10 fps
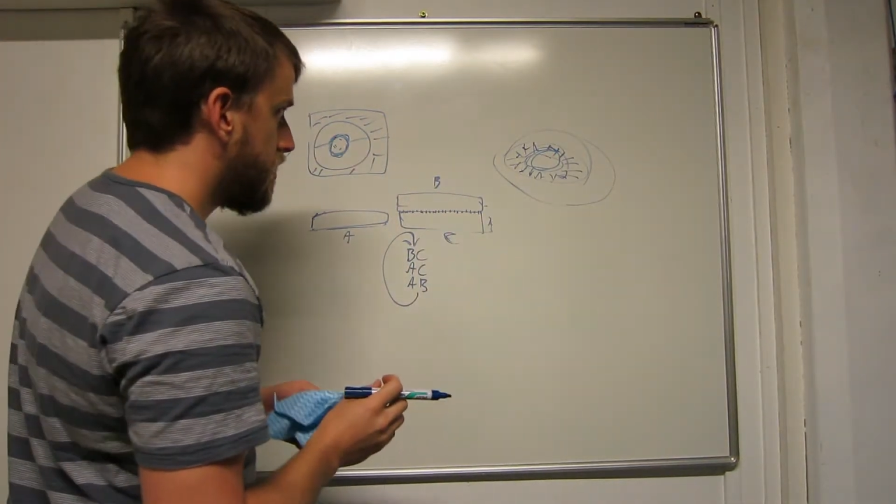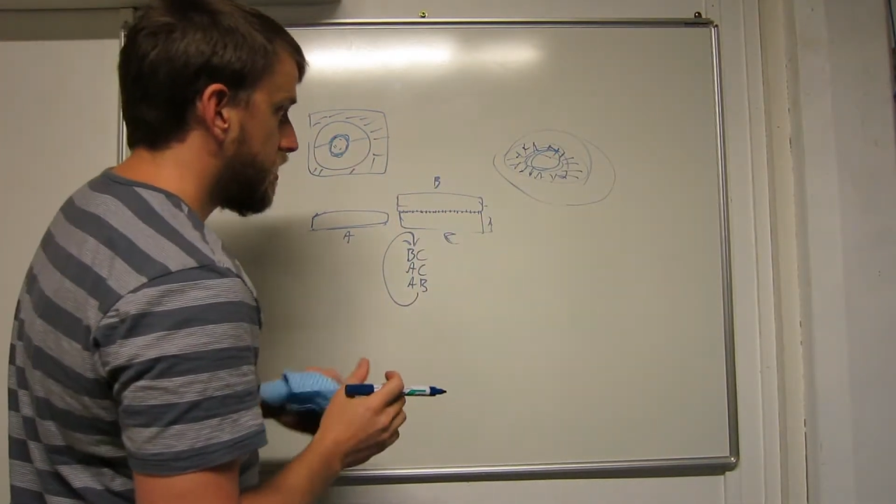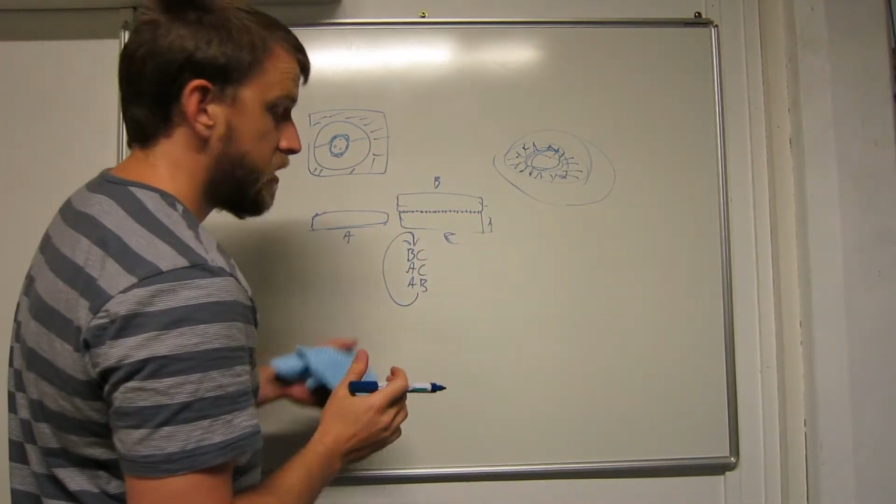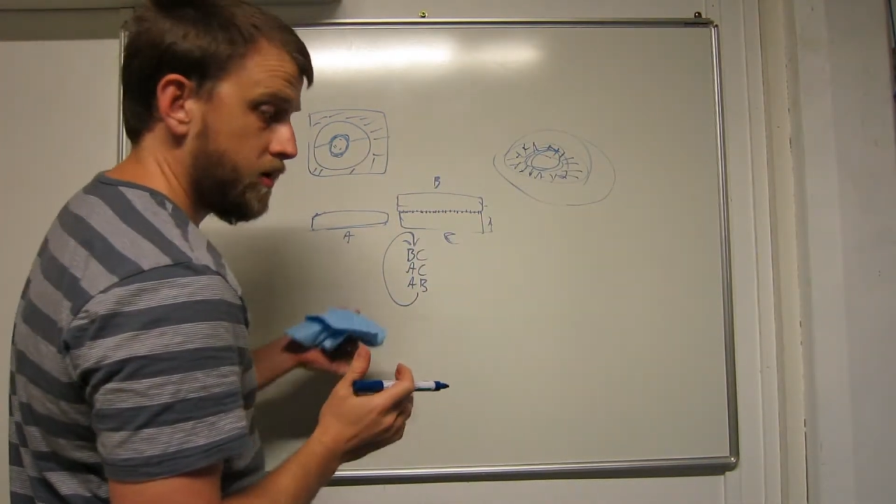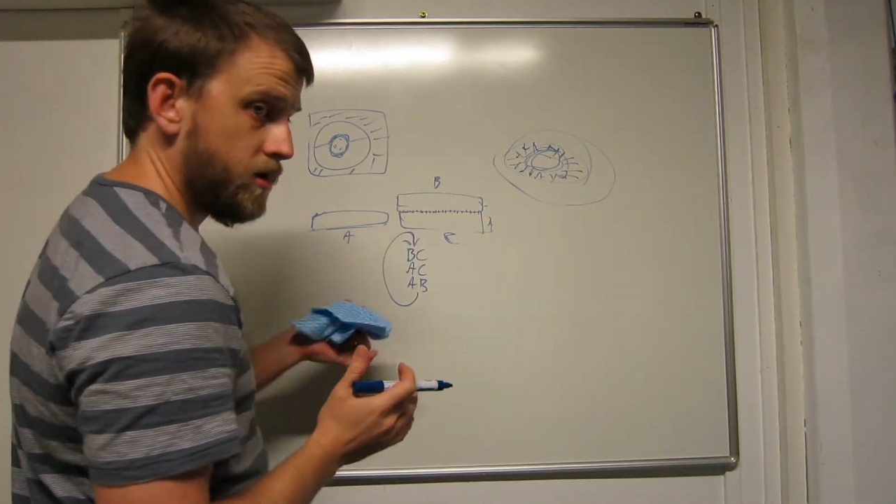
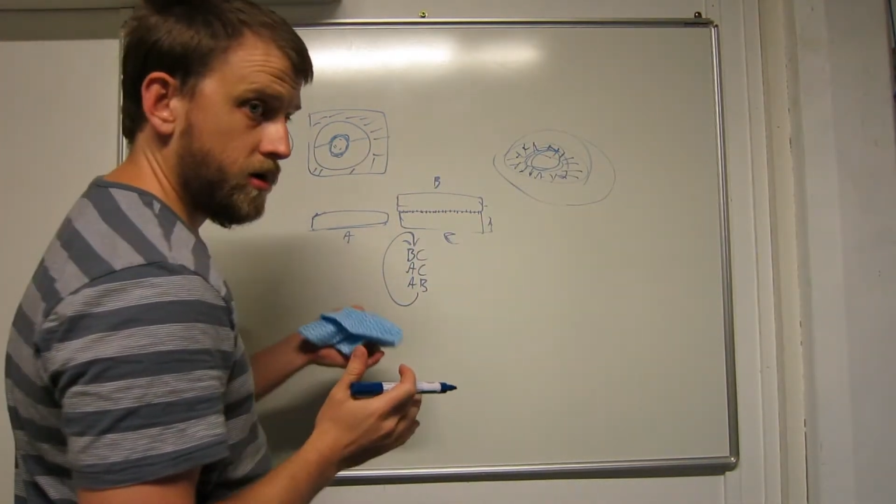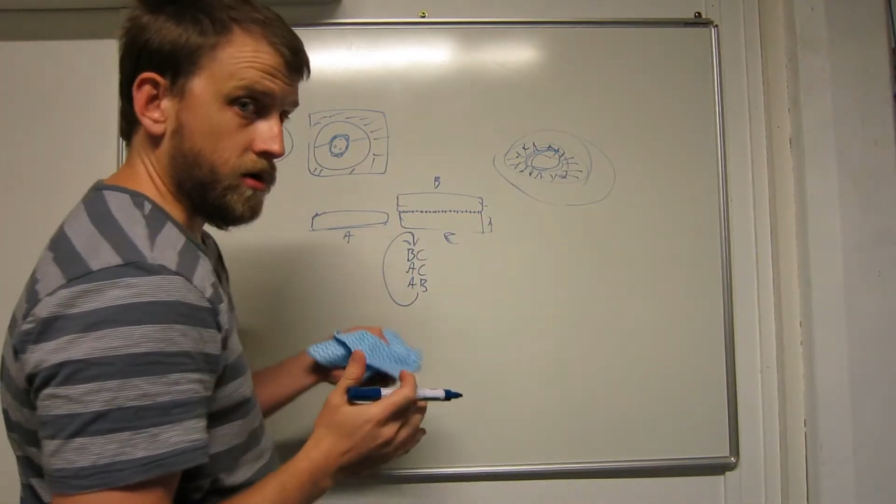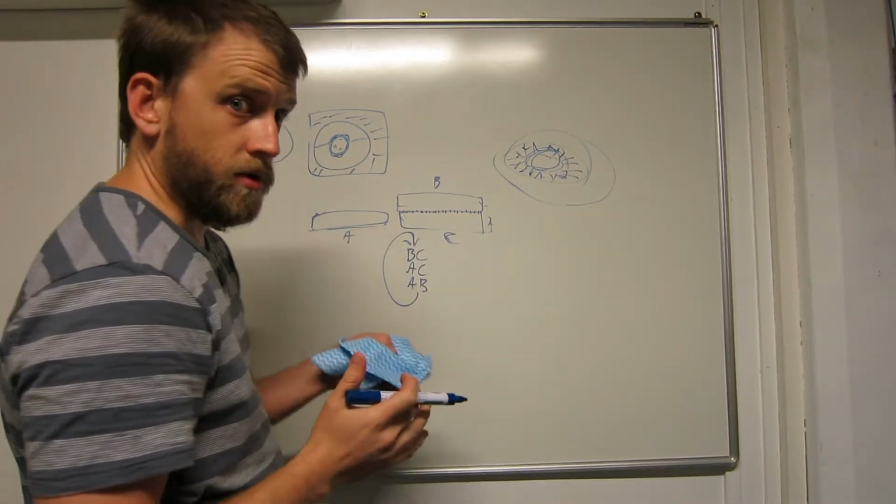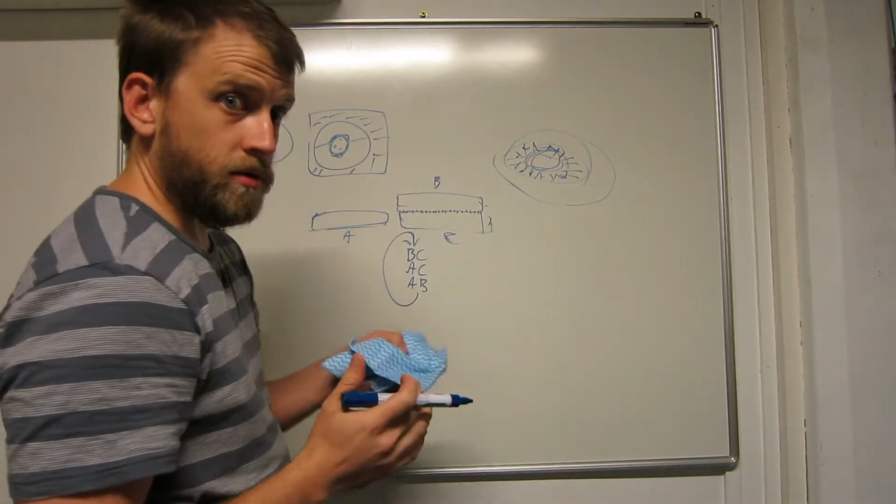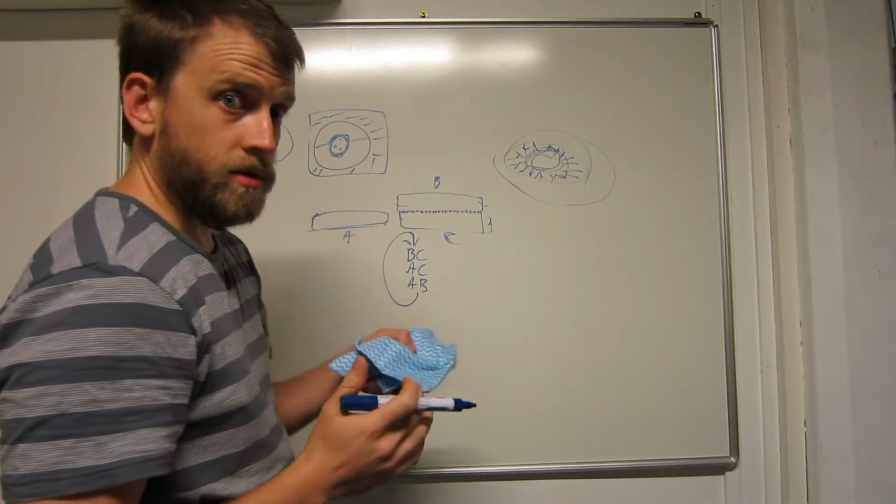I don't
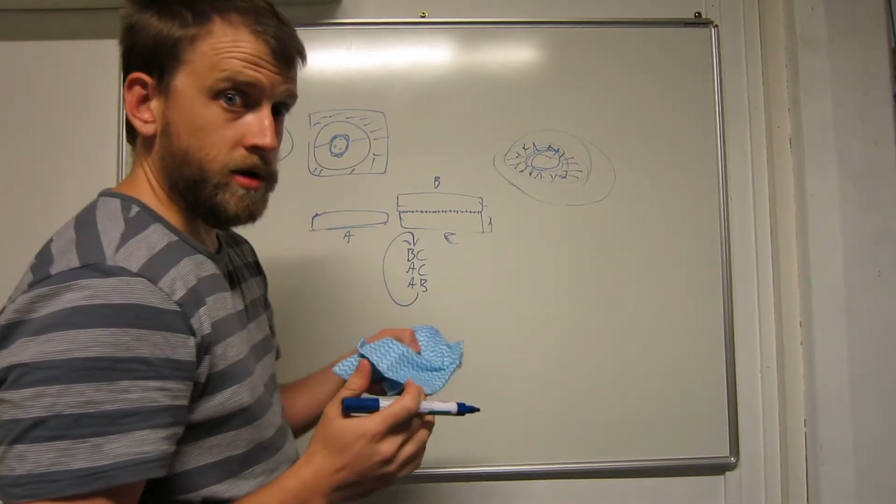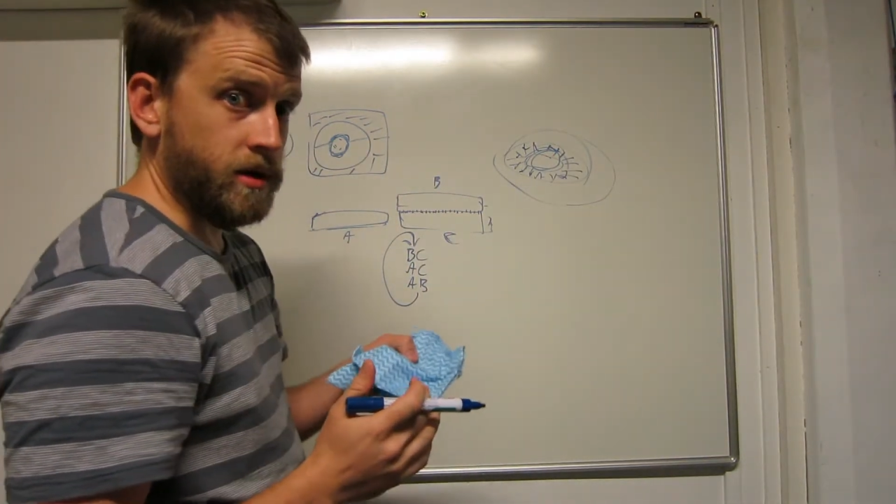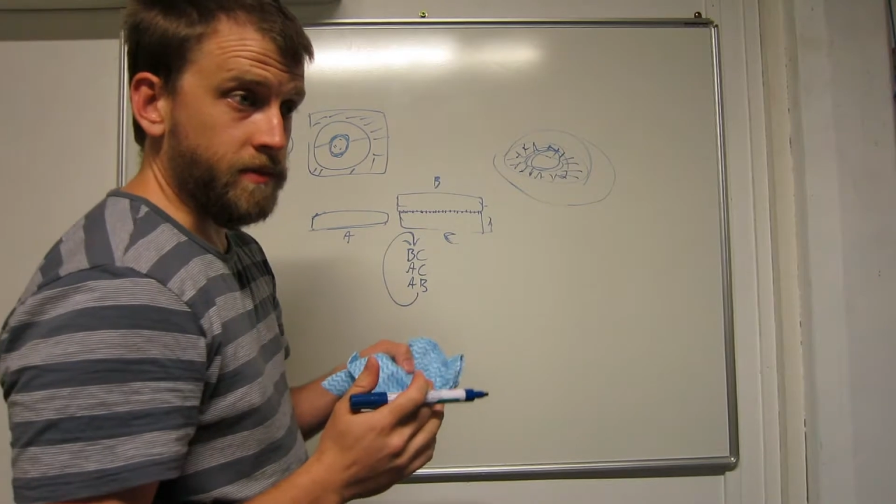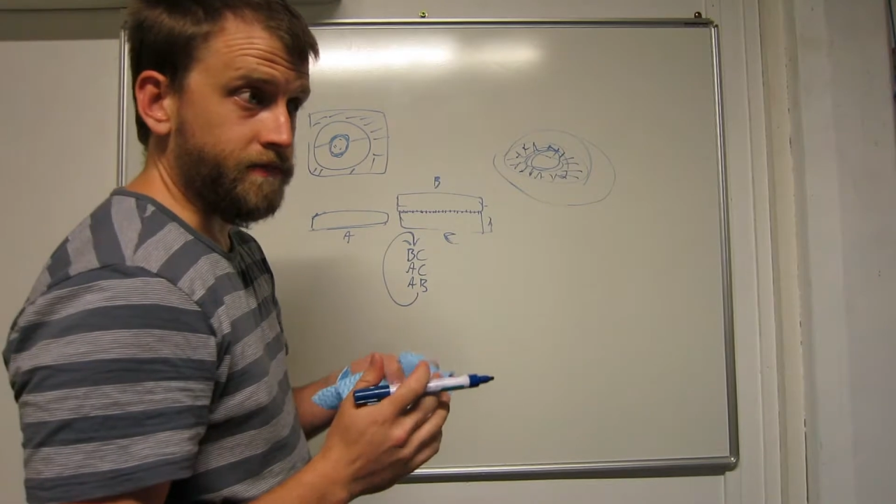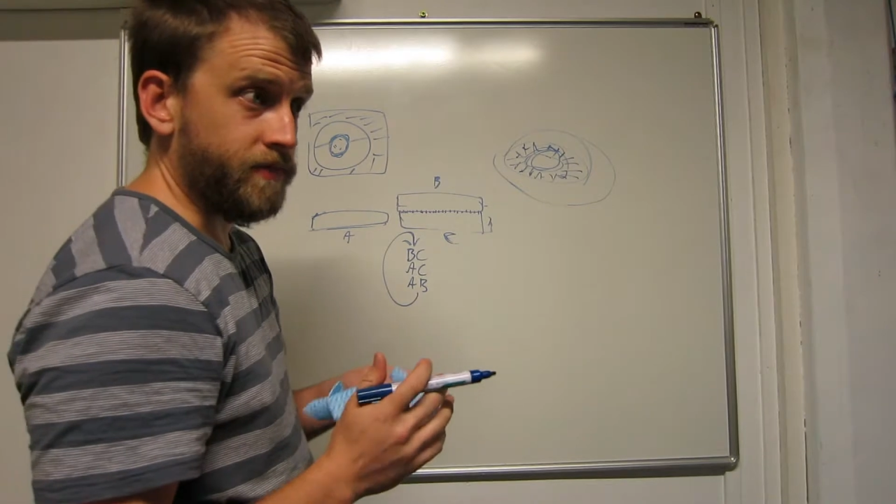
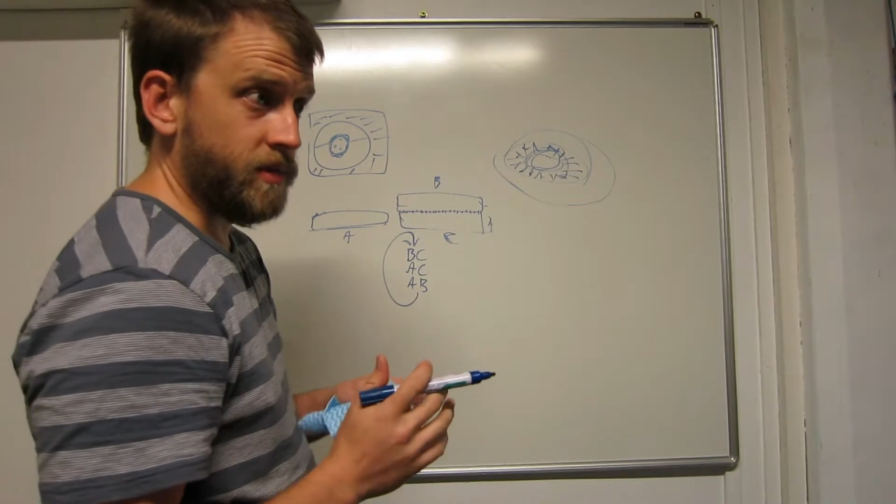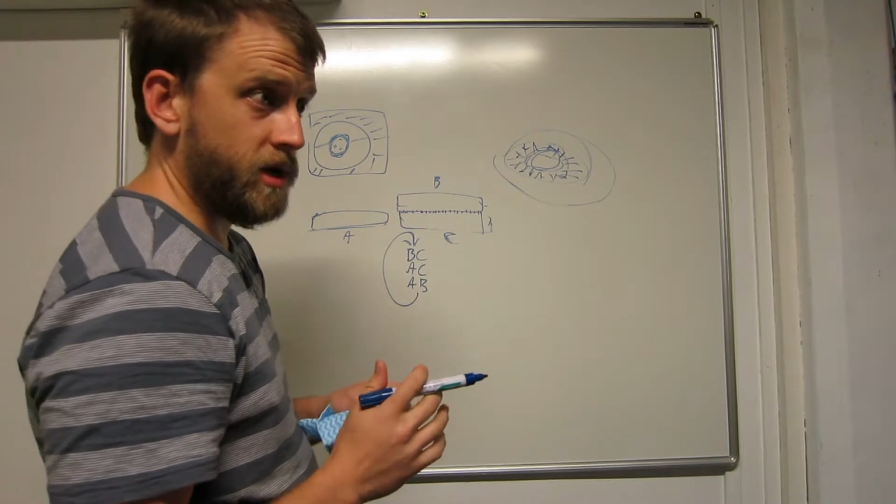know.